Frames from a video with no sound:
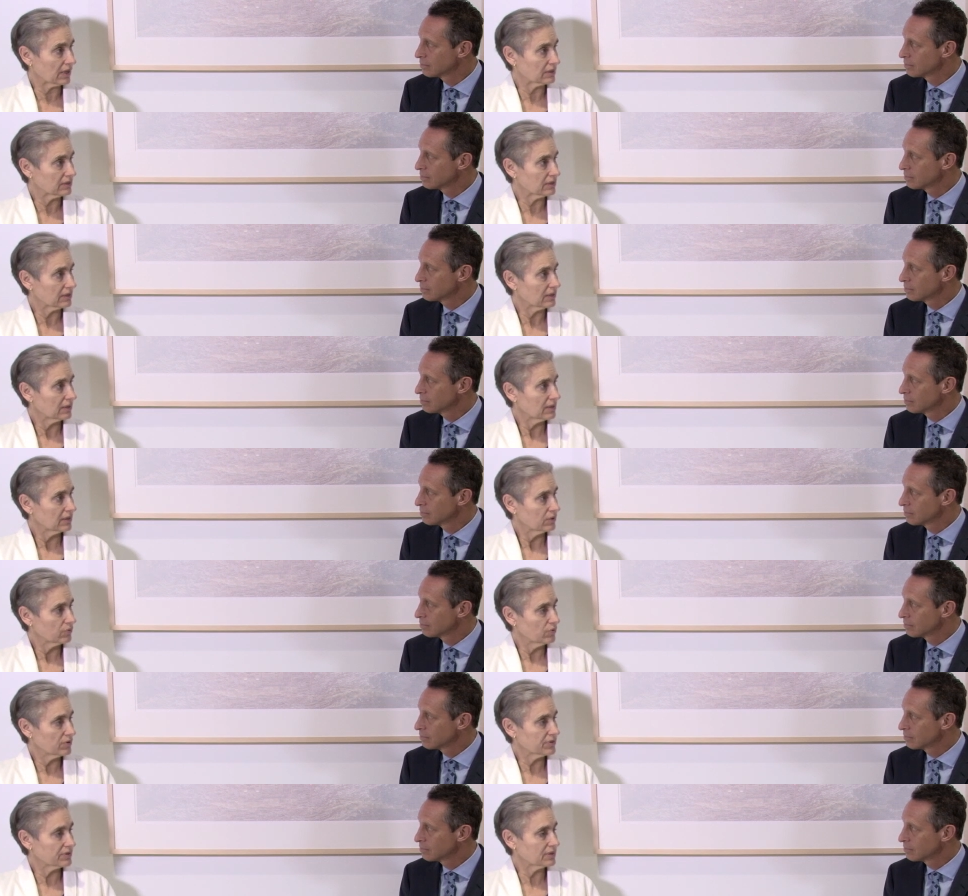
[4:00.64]
Speaker 1: and
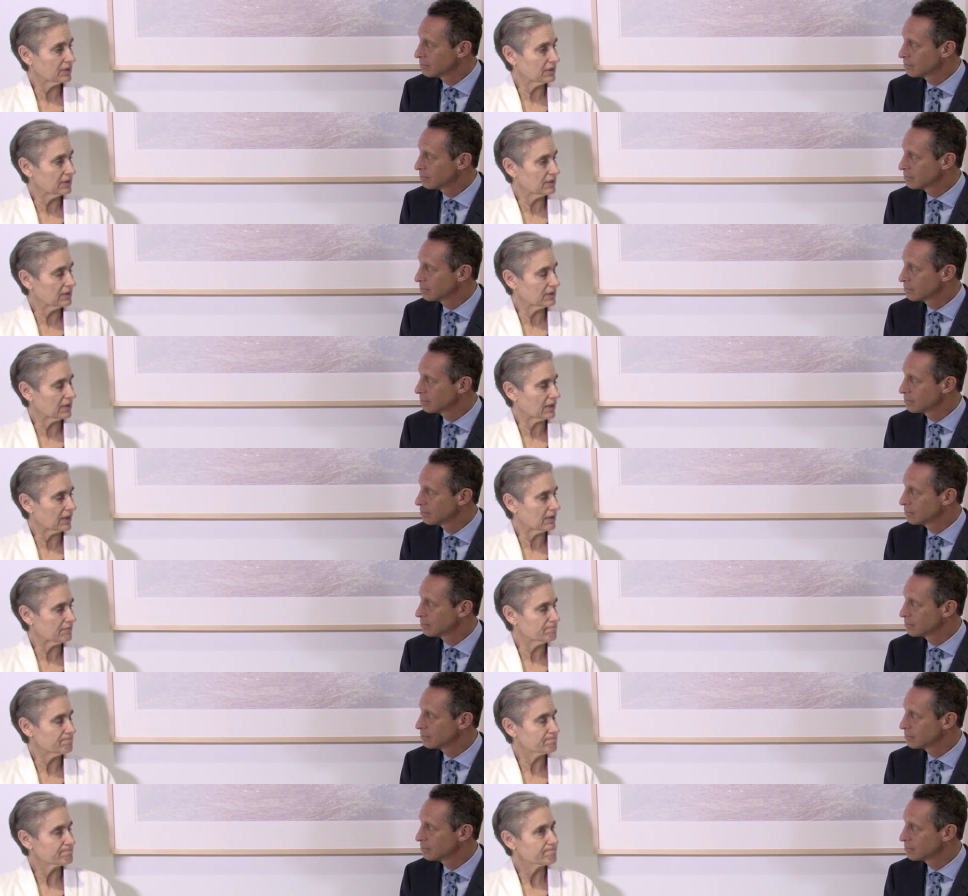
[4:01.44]
with the,
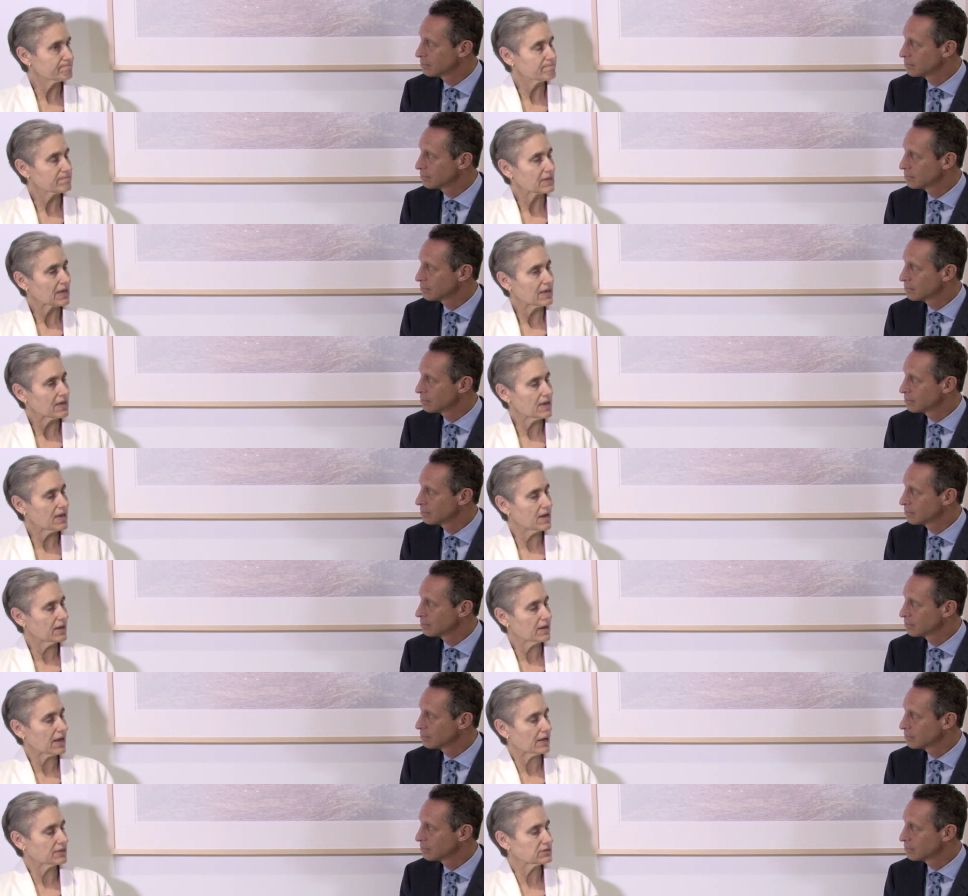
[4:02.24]
uh,
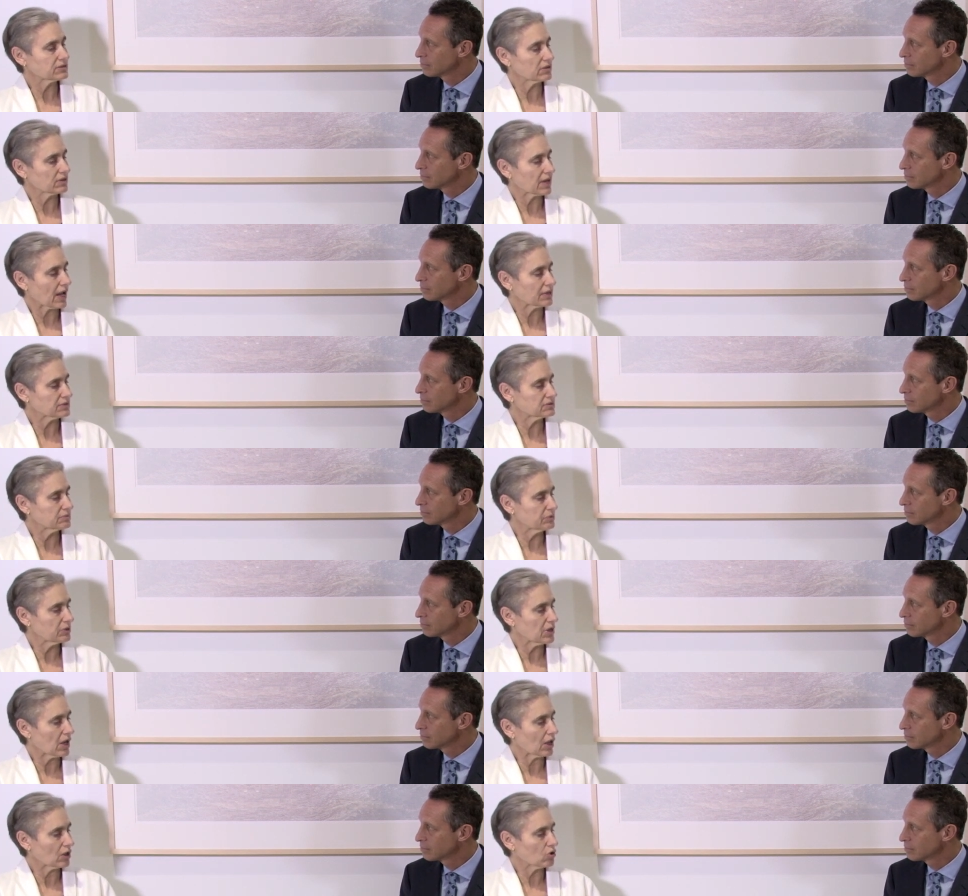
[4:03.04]
and as there got to
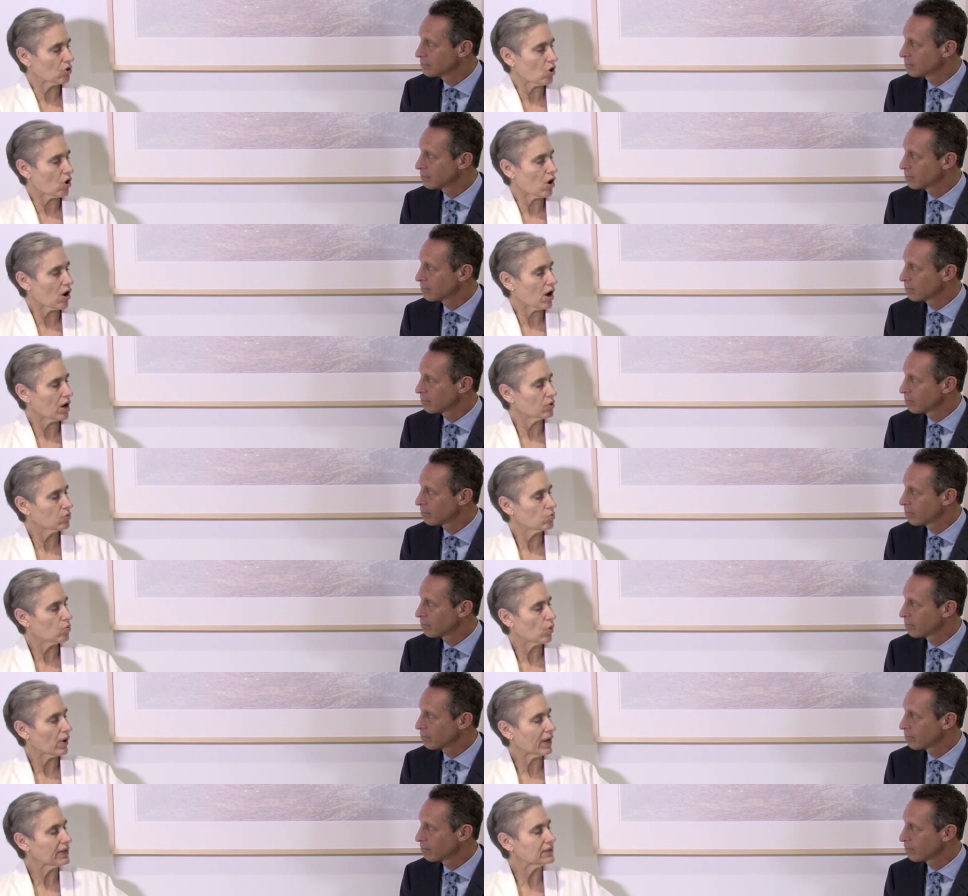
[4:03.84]
be a
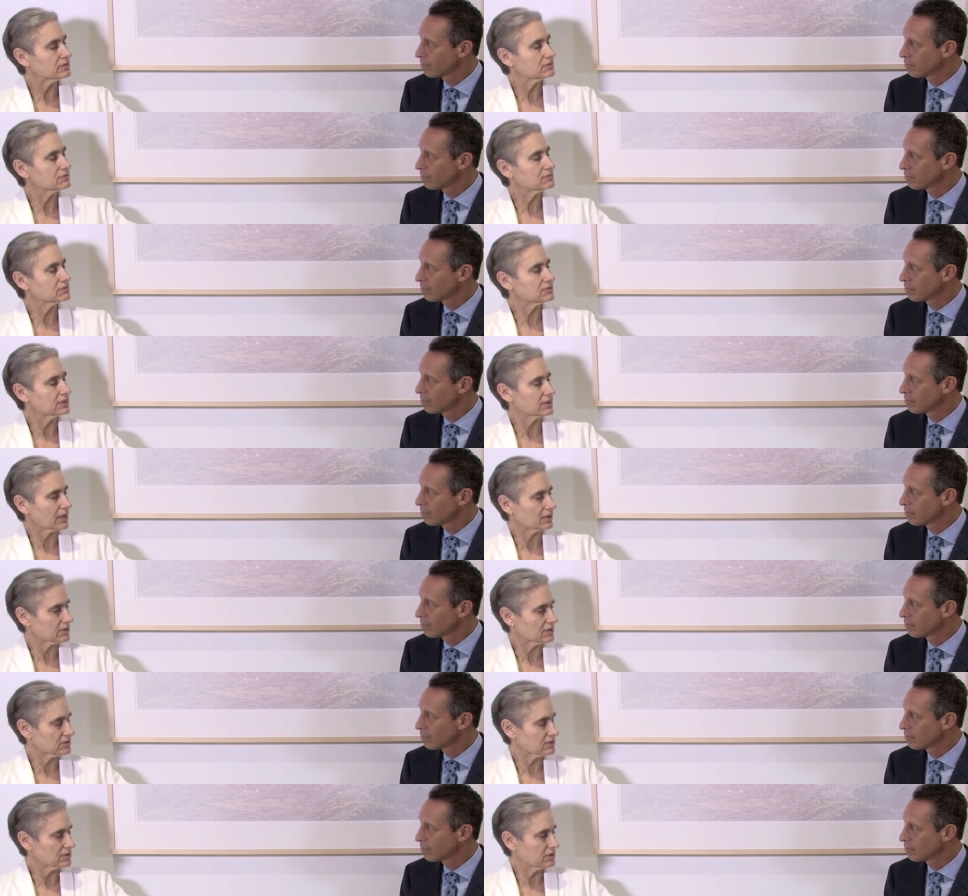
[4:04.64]
long wait to
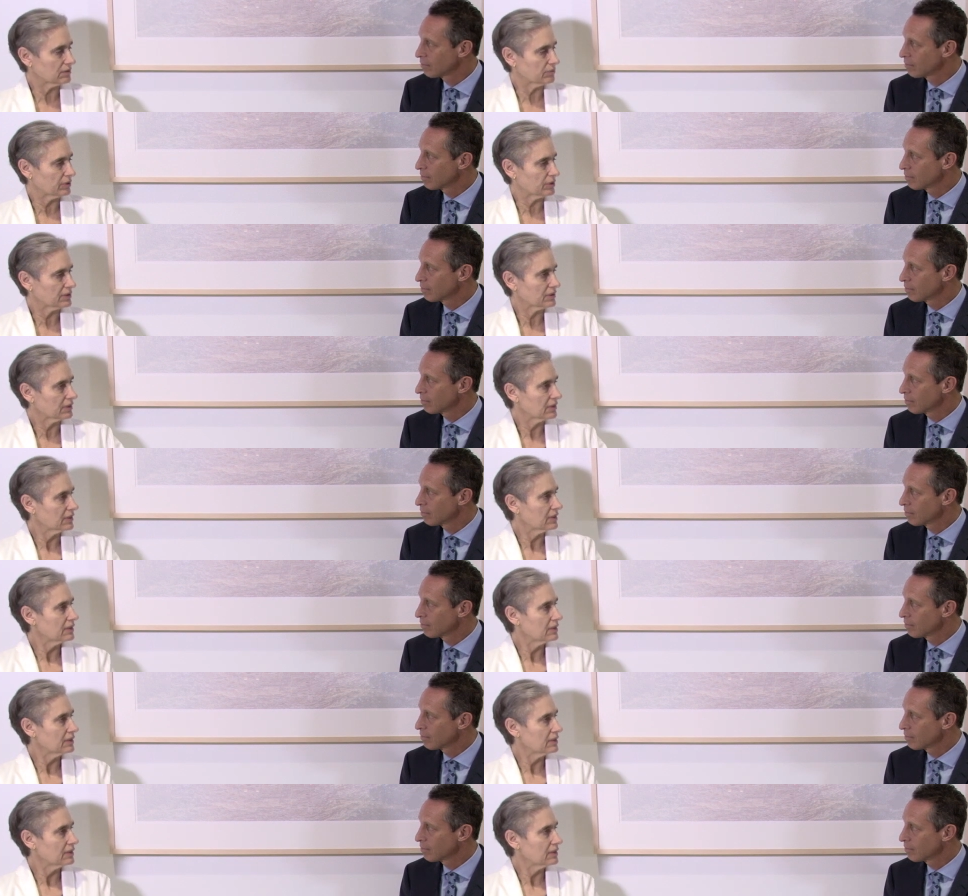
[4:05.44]
get to see me,